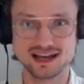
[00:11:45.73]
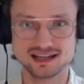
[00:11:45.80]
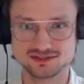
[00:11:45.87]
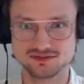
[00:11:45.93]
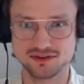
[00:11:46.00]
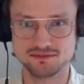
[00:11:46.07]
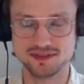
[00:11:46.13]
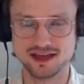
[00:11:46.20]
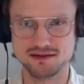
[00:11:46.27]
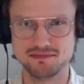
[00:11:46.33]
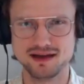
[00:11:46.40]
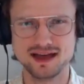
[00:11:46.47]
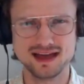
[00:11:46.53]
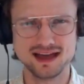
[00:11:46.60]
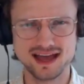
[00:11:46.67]
less from them.
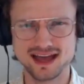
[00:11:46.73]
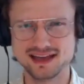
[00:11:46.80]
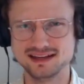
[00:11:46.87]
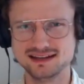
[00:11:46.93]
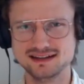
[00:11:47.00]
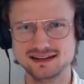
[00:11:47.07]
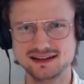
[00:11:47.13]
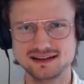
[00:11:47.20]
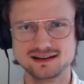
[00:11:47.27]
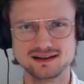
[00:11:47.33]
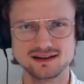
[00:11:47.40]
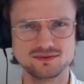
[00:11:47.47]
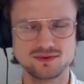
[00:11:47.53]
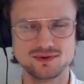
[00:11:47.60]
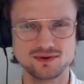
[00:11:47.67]
And right
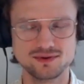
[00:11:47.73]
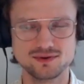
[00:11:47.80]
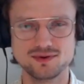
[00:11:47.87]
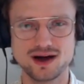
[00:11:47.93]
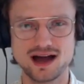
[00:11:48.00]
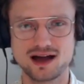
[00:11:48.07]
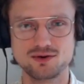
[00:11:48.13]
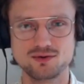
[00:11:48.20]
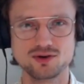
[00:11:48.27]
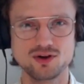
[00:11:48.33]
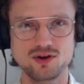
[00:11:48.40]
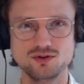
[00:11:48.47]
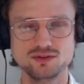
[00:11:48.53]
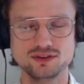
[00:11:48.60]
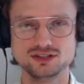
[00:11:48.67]
well, how we're
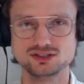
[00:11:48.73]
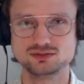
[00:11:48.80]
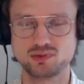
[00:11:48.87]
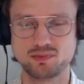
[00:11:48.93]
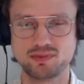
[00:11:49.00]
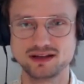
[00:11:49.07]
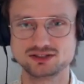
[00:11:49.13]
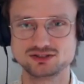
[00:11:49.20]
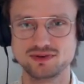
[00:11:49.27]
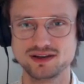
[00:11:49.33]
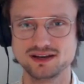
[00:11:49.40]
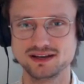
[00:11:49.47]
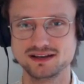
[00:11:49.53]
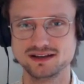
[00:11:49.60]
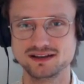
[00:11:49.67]
only just
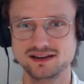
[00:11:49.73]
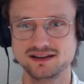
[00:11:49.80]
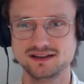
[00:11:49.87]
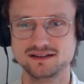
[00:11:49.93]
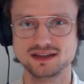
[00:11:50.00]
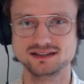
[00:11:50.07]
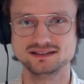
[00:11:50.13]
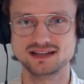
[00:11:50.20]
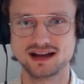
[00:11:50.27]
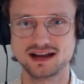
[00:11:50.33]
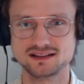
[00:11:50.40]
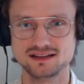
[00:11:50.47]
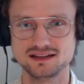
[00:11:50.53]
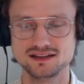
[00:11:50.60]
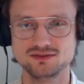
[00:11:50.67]
perpetuating
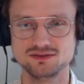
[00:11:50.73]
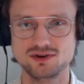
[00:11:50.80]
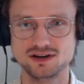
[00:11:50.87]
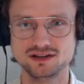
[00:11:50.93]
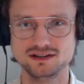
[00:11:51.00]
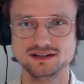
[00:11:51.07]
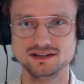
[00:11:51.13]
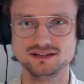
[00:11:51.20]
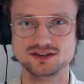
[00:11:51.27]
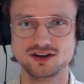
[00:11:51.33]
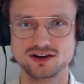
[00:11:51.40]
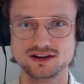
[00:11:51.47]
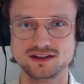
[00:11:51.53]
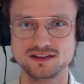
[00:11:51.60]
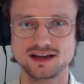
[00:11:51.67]
exactly what is
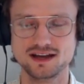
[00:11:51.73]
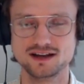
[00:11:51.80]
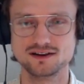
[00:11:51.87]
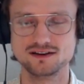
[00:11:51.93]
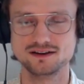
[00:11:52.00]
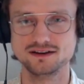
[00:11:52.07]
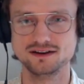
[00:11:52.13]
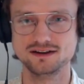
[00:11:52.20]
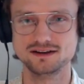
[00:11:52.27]
already there.